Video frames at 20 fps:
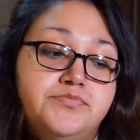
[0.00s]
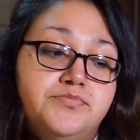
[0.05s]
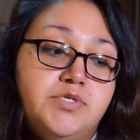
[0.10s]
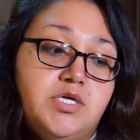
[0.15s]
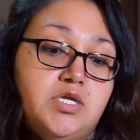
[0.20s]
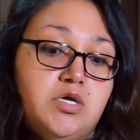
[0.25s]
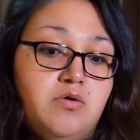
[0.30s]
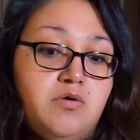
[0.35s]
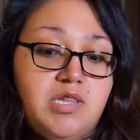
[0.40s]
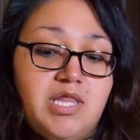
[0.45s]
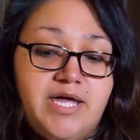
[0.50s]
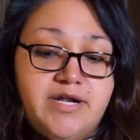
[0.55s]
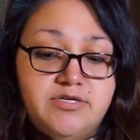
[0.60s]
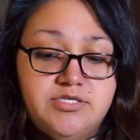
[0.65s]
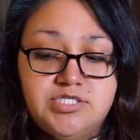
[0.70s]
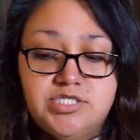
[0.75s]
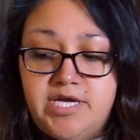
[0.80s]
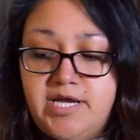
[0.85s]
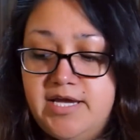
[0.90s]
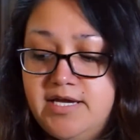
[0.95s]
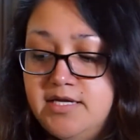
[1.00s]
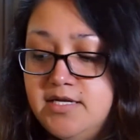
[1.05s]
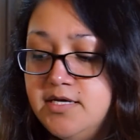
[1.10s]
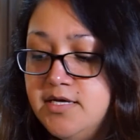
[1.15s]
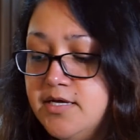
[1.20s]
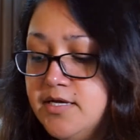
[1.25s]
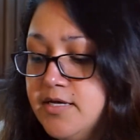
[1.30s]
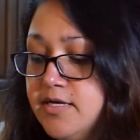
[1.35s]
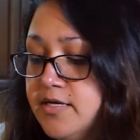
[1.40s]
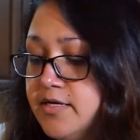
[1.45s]
you know, a lighter shade.
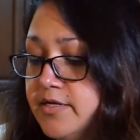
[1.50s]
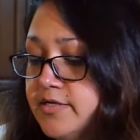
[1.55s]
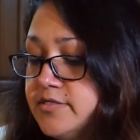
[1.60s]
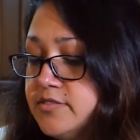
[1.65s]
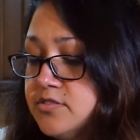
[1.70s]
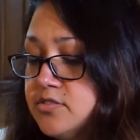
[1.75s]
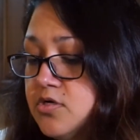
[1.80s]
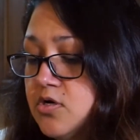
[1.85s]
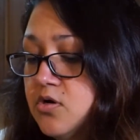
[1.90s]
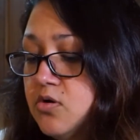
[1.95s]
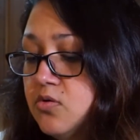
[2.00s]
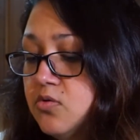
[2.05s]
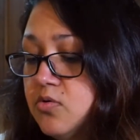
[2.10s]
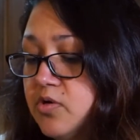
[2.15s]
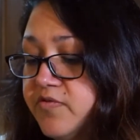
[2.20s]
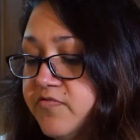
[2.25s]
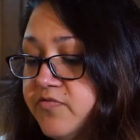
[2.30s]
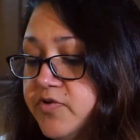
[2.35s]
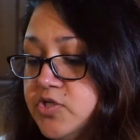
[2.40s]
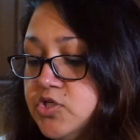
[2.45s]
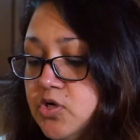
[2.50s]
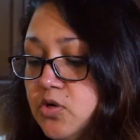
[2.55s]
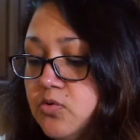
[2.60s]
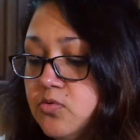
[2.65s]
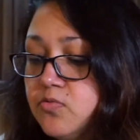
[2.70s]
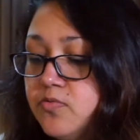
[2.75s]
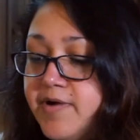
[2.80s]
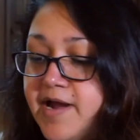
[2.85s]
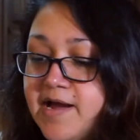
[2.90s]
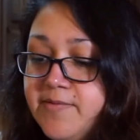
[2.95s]
So if we don't
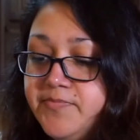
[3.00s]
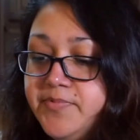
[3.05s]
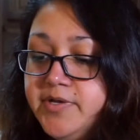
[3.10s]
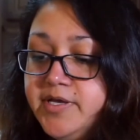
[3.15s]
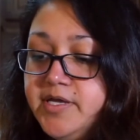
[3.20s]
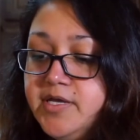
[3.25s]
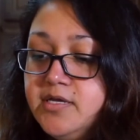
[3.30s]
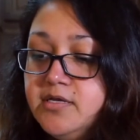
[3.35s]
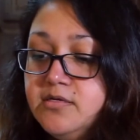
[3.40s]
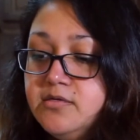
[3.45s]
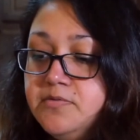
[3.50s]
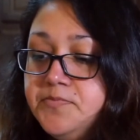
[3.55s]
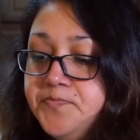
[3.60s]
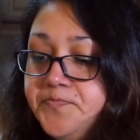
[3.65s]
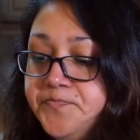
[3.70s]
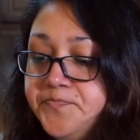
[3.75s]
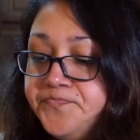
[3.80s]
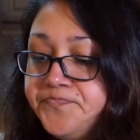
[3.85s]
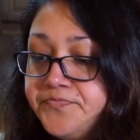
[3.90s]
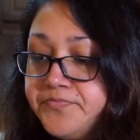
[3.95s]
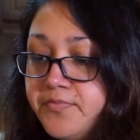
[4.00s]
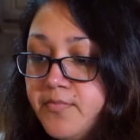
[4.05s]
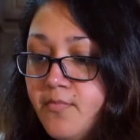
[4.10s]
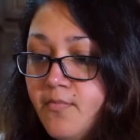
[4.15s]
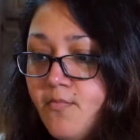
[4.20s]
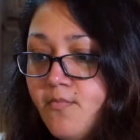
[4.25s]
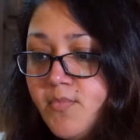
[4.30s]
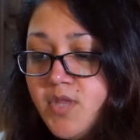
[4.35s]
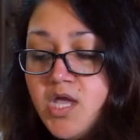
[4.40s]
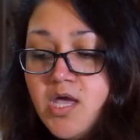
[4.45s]
wrap it,
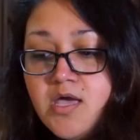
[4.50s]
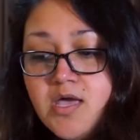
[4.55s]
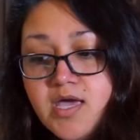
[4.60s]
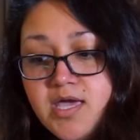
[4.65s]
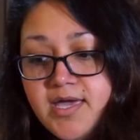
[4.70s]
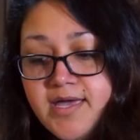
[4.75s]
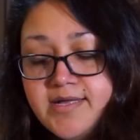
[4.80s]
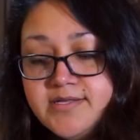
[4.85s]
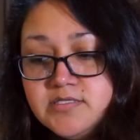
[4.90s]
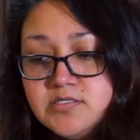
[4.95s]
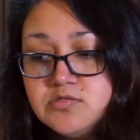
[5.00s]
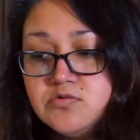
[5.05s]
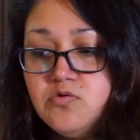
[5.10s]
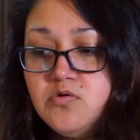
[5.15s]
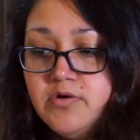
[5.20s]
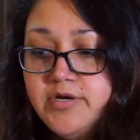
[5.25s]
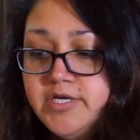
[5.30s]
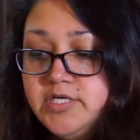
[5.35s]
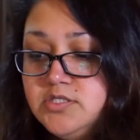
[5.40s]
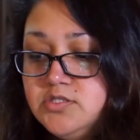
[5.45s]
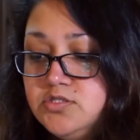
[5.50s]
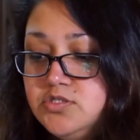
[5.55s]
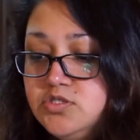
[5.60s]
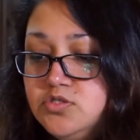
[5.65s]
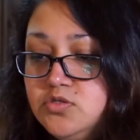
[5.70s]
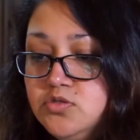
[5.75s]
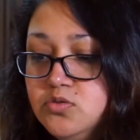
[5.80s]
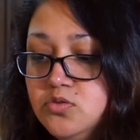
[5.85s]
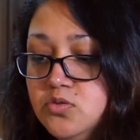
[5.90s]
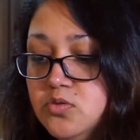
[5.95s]
it's going
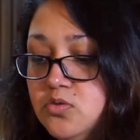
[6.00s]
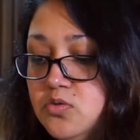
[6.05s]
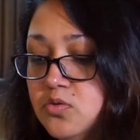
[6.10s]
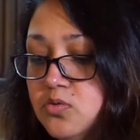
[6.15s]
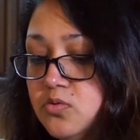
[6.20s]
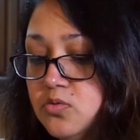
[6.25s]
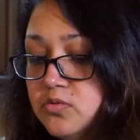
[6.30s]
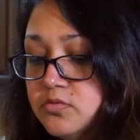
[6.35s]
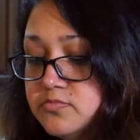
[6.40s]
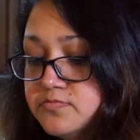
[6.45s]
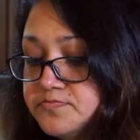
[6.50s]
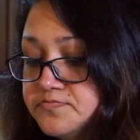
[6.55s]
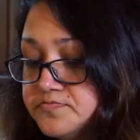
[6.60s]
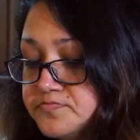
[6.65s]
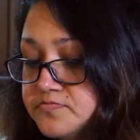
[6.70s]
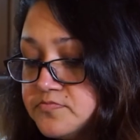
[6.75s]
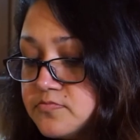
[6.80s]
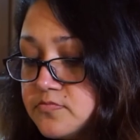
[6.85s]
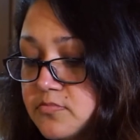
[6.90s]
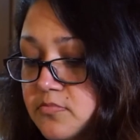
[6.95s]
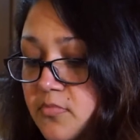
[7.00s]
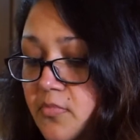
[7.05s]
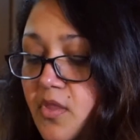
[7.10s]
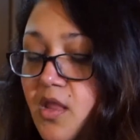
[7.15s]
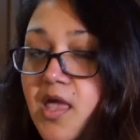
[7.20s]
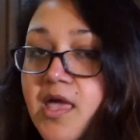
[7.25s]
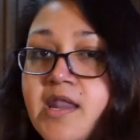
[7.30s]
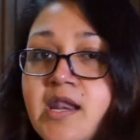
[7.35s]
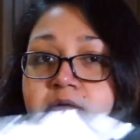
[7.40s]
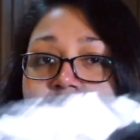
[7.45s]
to,
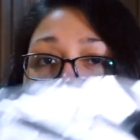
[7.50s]
and